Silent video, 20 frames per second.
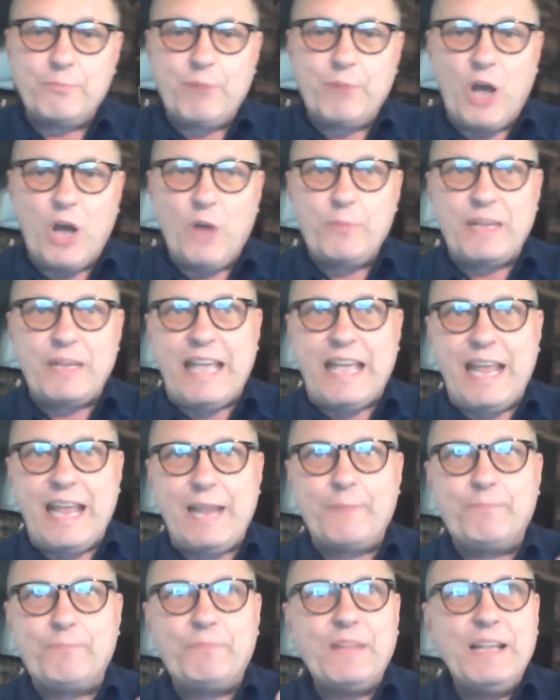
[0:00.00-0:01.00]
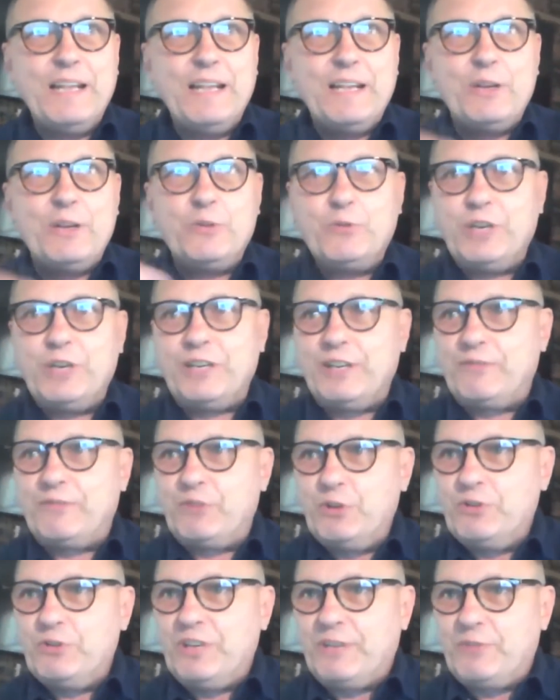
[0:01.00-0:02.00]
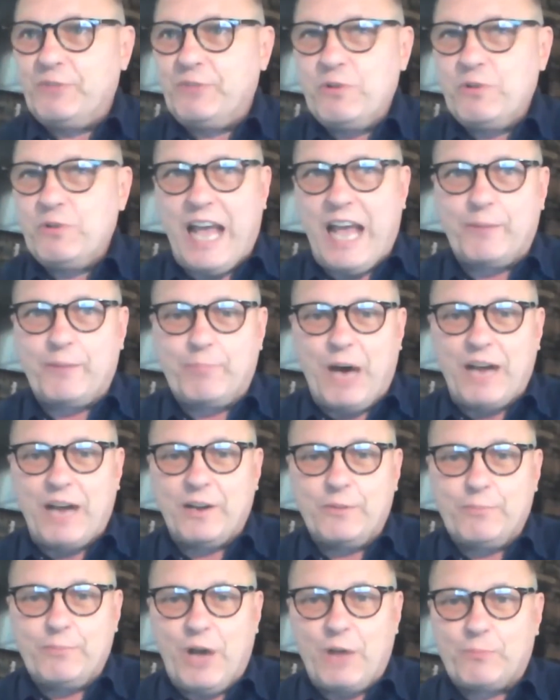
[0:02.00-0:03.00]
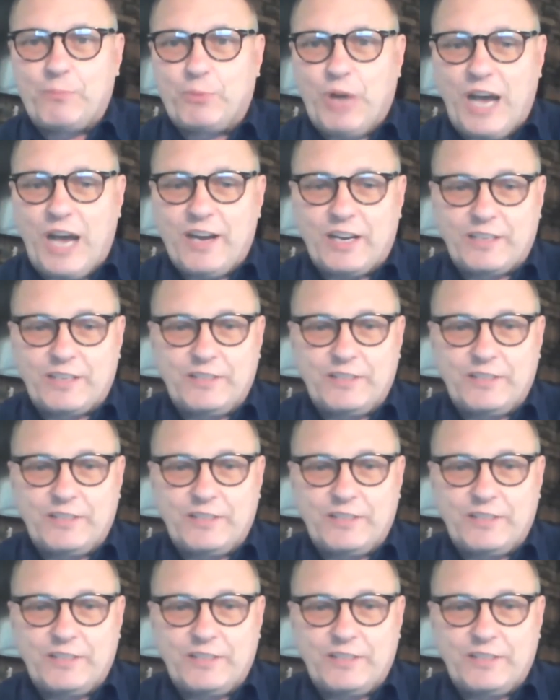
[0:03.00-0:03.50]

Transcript: Bottled in bond became what if you had a bottled in bond